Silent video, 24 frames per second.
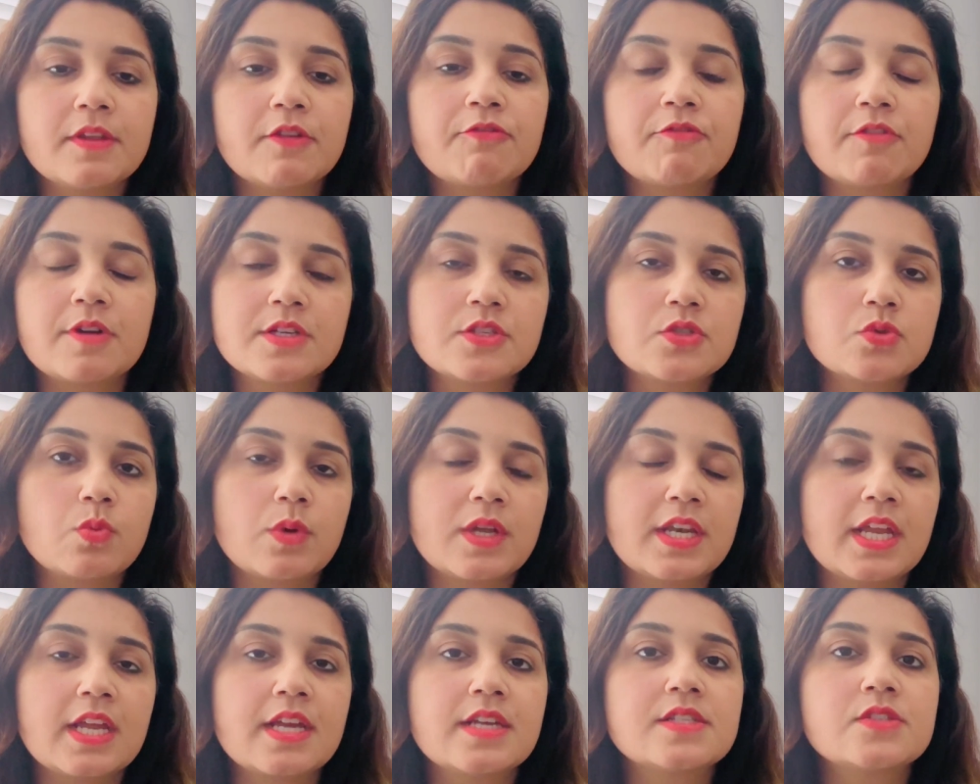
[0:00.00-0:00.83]
first
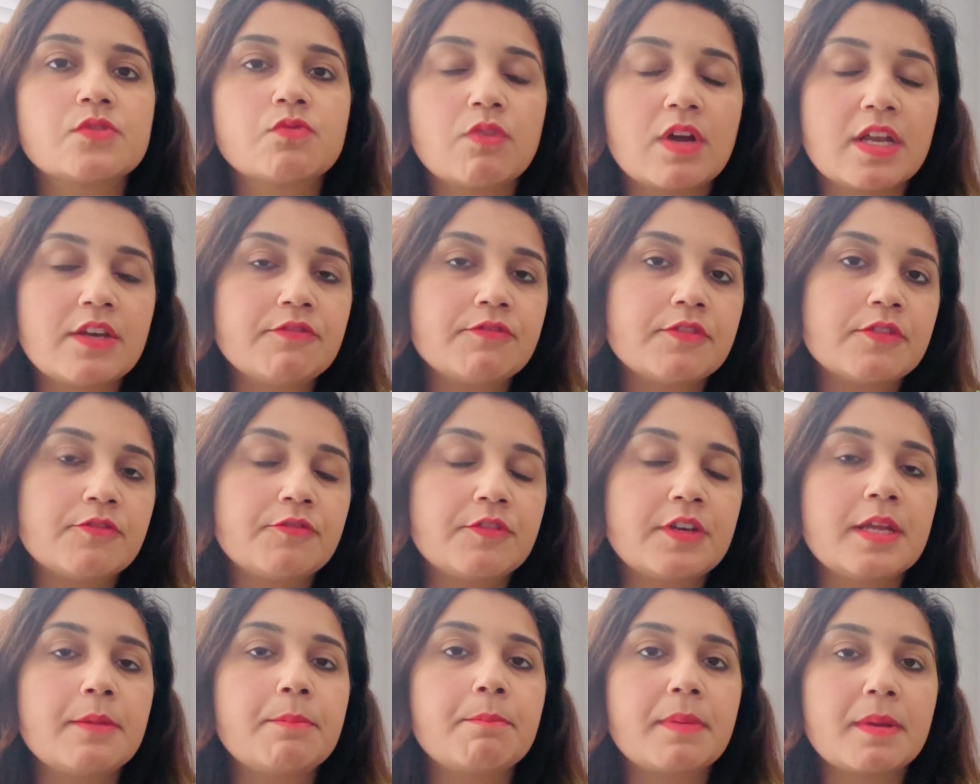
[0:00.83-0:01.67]
one is
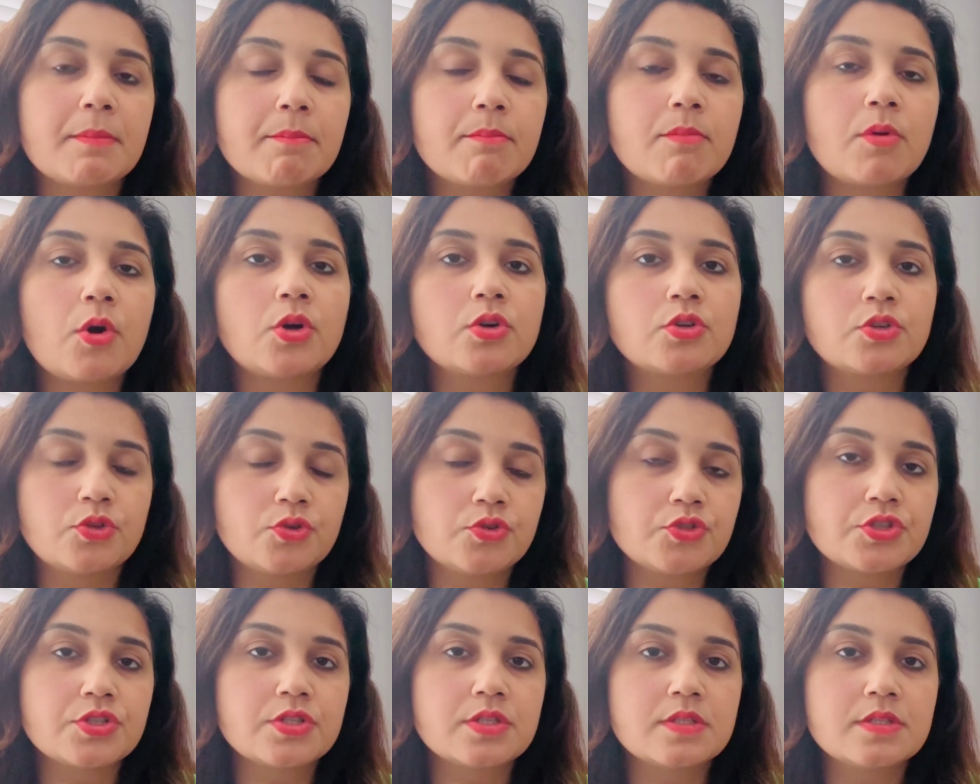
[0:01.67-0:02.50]
150 PMBOK
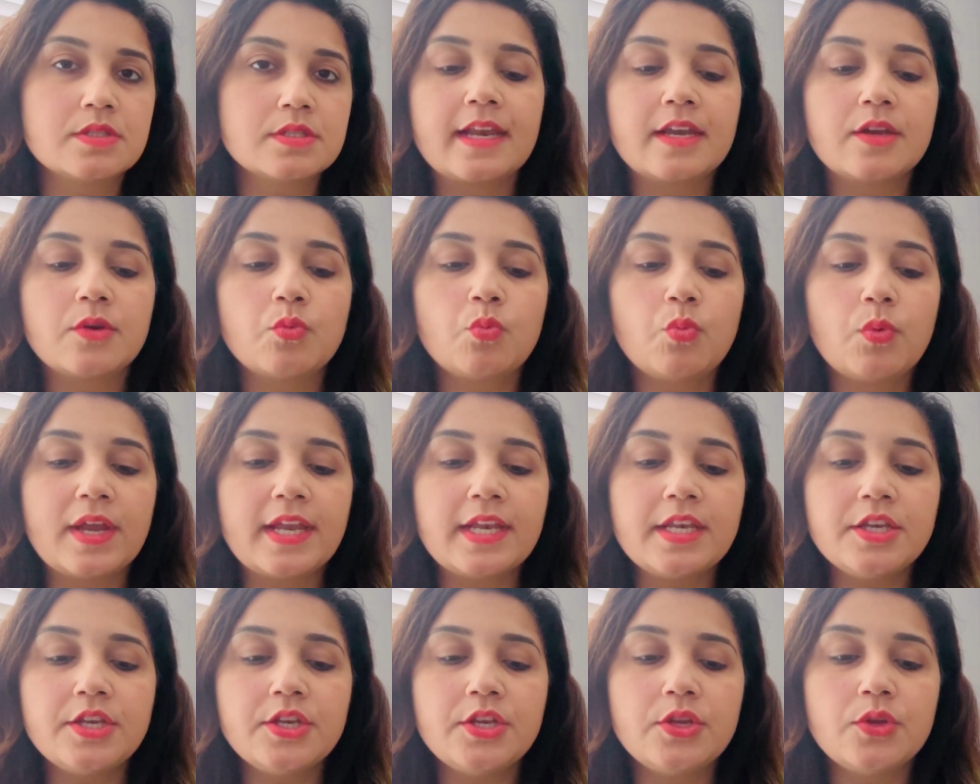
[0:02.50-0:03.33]
questions, and
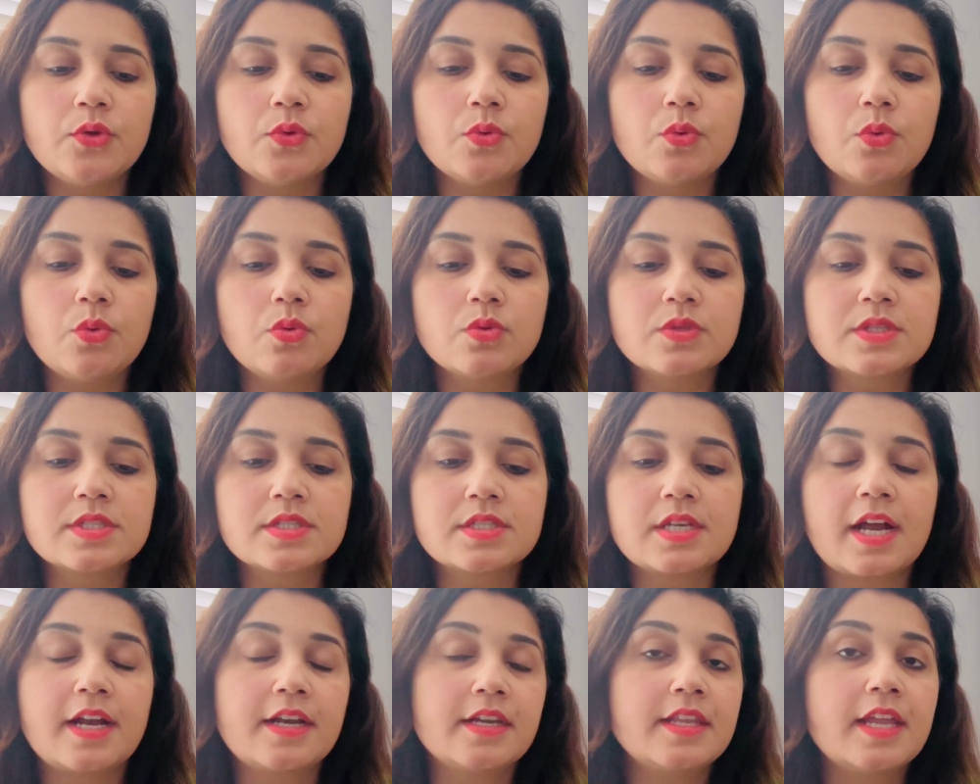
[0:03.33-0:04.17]
when you
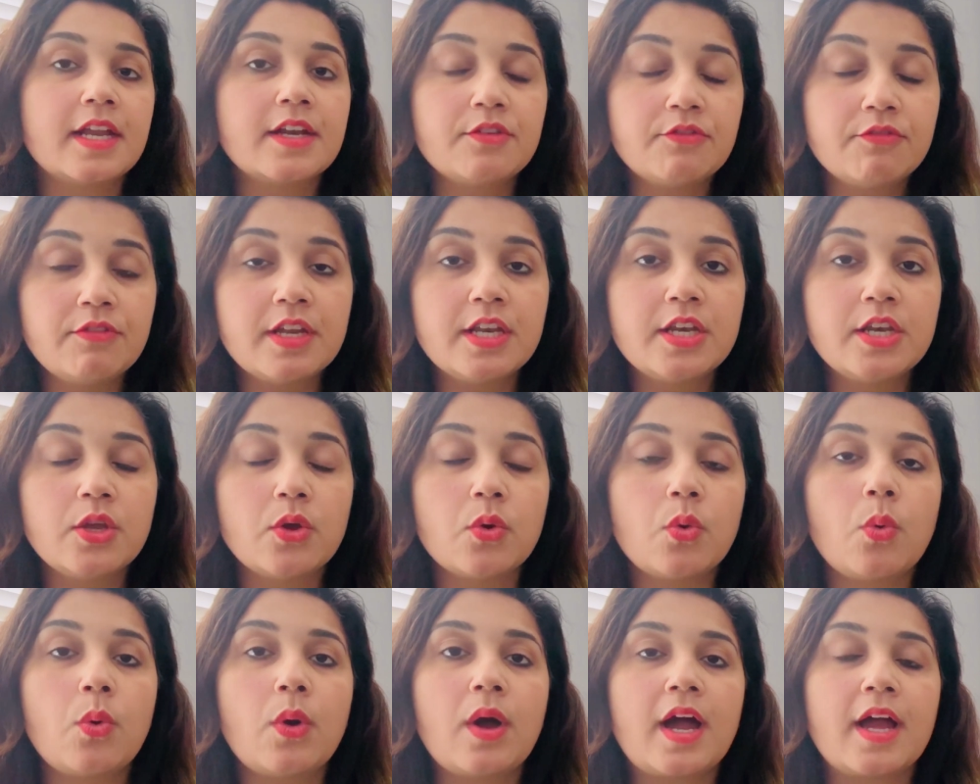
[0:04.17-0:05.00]
start that
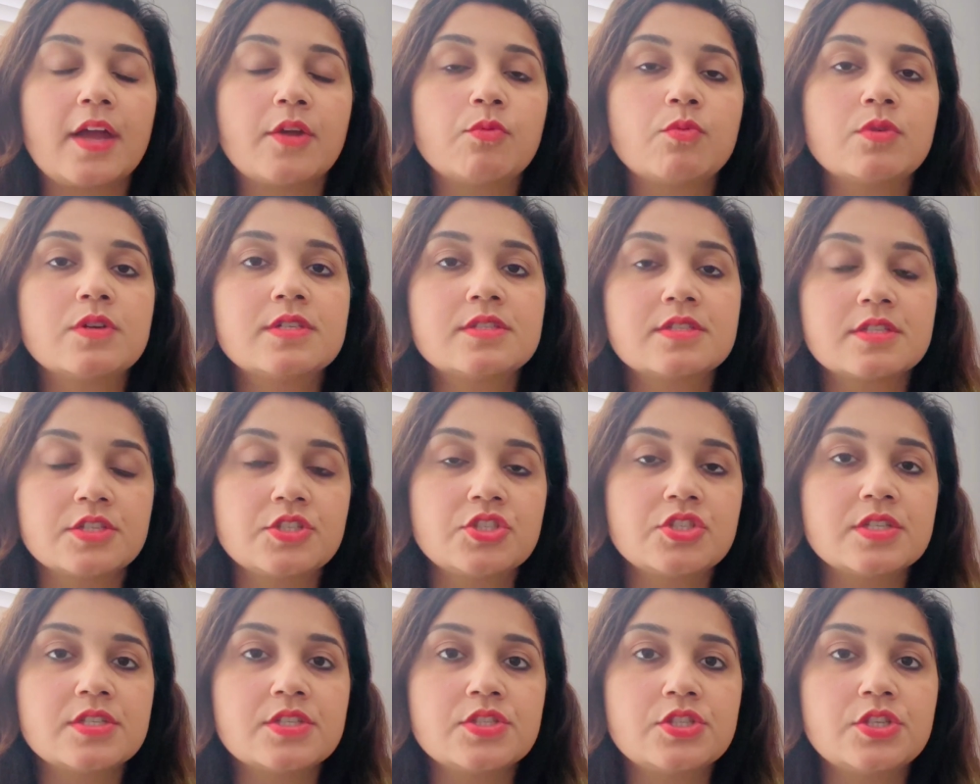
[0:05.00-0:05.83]
video, I would
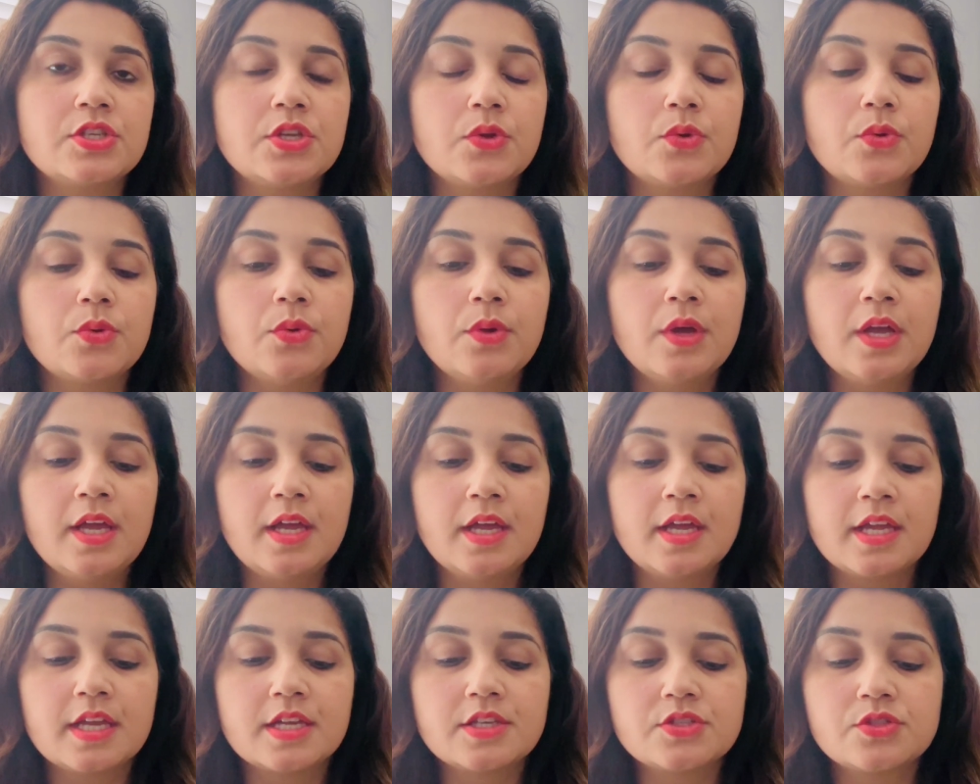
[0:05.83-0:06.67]
suggest you
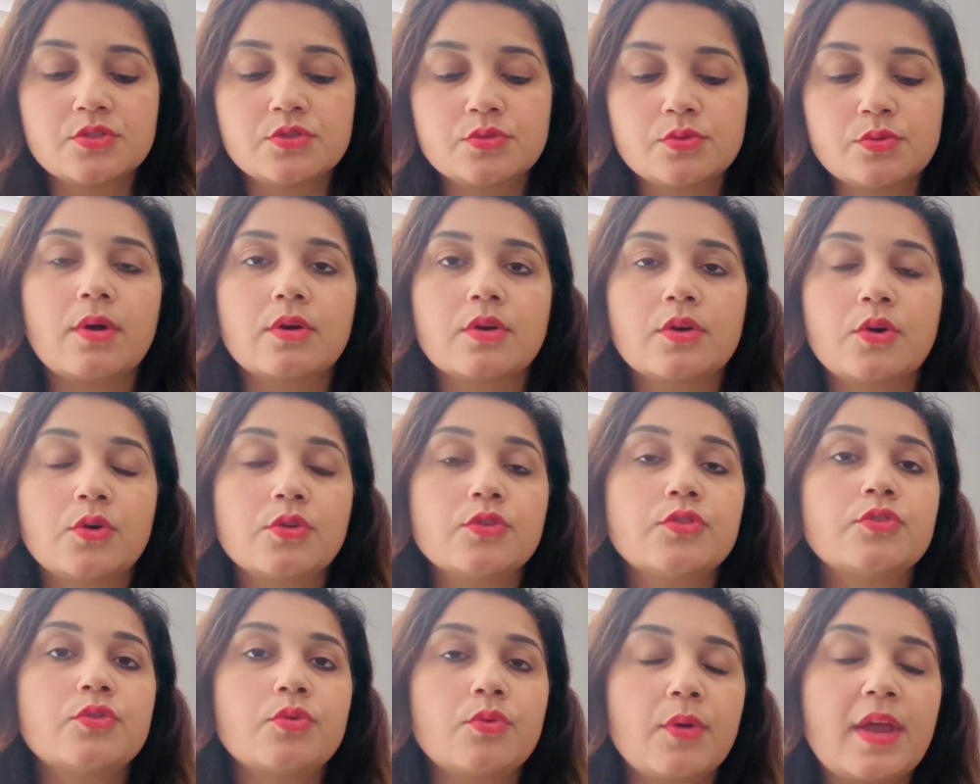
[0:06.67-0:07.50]
is to
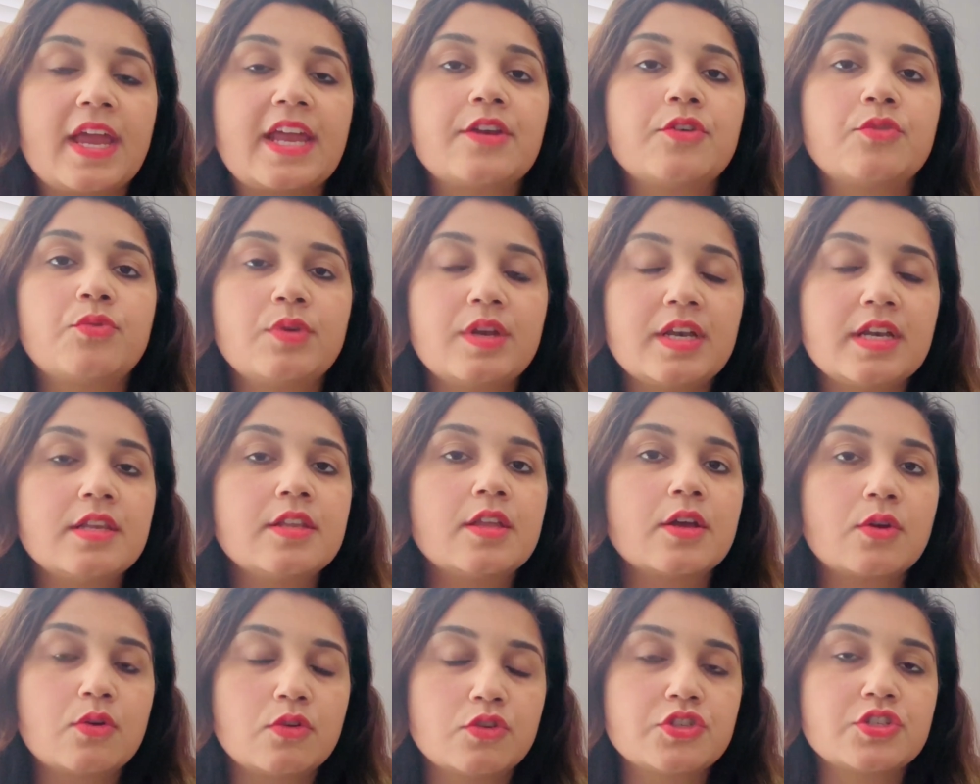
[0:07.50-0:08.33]
go through and read
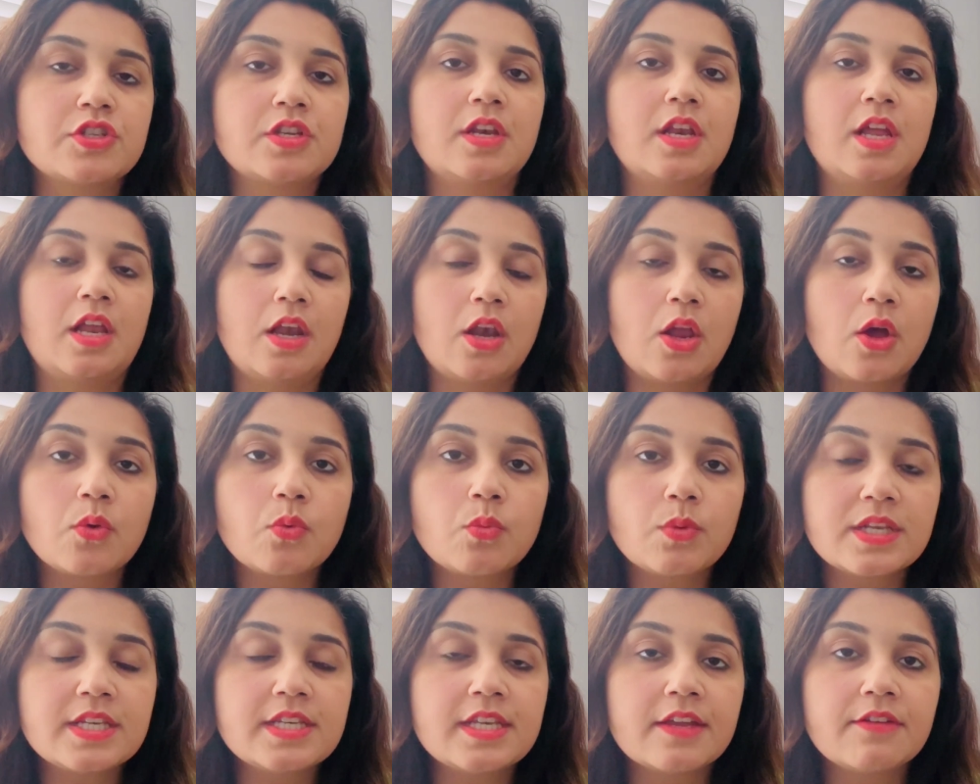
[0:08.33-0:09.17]
the question
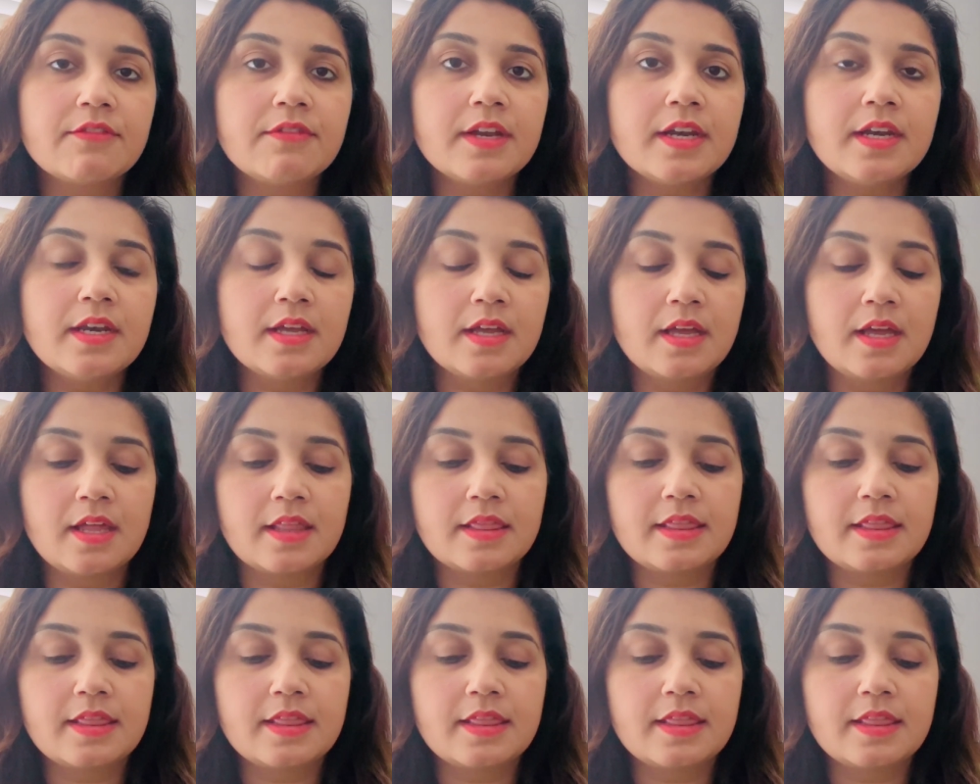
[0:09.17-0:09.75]
along with David,